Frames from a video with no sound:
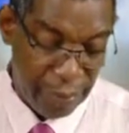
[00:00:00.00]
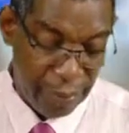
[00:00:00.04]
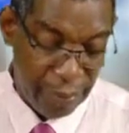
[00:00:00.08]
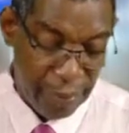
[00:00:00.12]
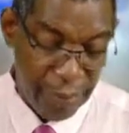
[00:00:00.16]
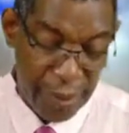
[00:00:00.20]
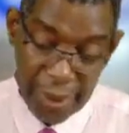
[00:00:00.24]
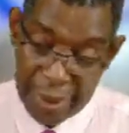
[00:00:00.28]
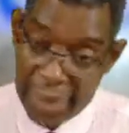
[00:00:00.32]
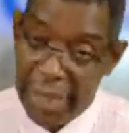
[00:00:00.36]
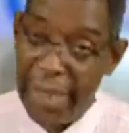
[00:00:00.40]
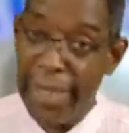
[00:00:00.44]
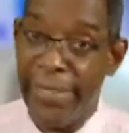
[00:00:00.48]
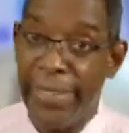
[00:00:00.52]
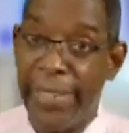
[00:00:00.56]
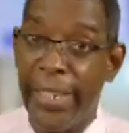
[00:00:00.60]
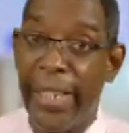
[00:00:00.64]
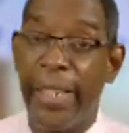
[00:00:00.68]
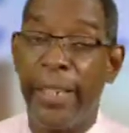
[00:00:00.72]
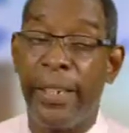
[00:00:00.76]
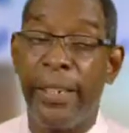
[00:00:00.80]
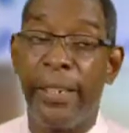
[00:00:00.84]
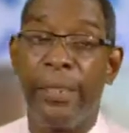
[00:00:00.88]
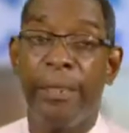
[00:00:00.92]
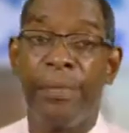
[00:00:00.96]
They
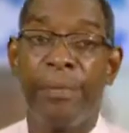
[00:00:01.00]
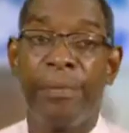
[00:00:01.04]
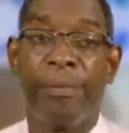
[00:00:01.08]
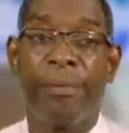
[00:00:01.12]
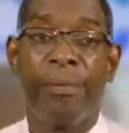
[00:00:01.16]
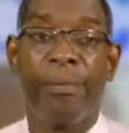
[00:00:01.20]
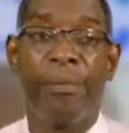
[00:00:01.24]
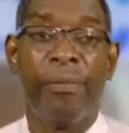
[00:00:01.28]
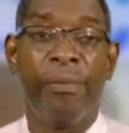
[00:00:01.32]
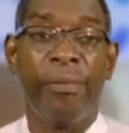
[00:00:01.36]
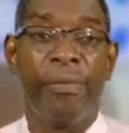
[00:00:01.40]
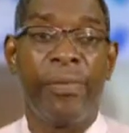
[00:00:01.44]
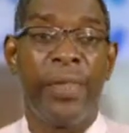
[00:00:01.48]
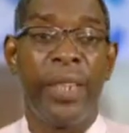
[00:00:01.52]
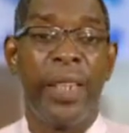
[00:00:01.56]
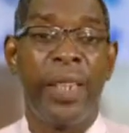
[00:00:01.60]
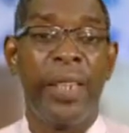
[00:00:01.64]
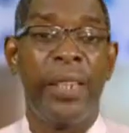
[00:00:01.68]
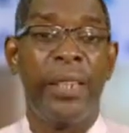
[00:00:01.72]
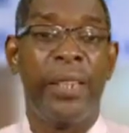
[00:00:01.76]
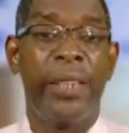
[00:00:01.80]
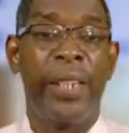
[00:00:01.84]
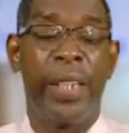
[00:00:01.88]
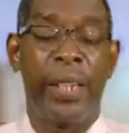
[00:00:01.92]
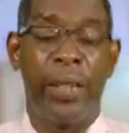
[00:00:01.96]
said,
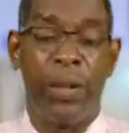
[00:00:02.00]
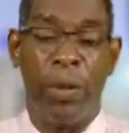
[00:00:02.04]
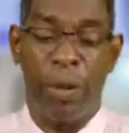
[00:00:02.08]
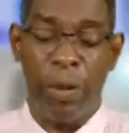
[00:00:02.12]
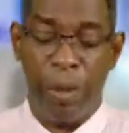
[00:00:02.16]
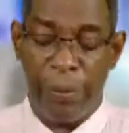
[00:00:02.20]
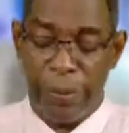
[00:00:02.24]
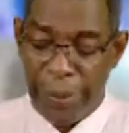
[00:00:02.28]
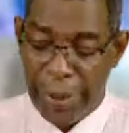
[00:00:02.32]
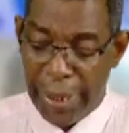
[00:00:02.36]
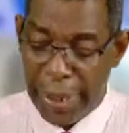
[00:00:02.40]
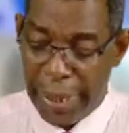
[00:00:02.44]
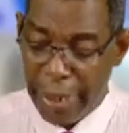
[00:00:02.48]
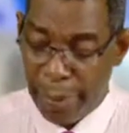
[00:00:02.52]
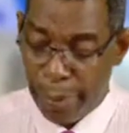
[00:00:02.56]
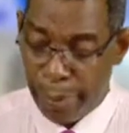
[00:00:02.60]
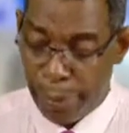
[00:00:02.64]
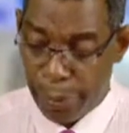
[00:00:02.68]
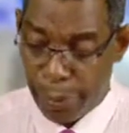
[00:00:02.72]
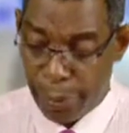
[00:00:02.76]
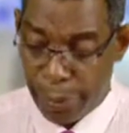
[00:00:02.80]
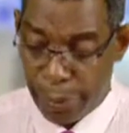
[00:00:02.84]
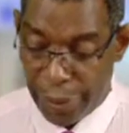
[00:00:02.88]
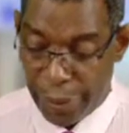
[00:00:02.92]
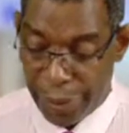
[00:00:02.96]
"The God of the
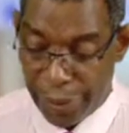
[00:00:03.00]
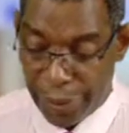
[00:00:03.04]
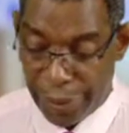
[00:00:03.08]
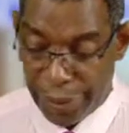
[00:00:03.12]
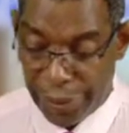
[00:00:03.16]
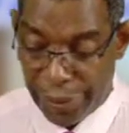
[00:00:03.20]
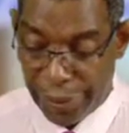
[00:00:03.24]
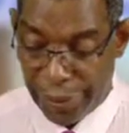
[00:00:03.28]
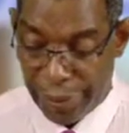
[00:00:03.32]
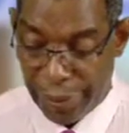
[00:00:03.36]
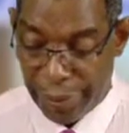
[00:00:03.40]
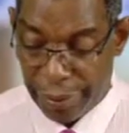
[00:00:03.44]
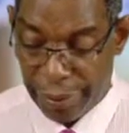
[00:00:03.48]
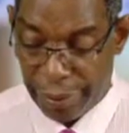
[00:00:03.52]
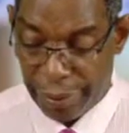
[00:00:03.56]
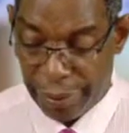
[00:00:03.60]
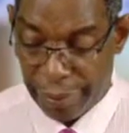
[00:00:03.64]
Hebrews."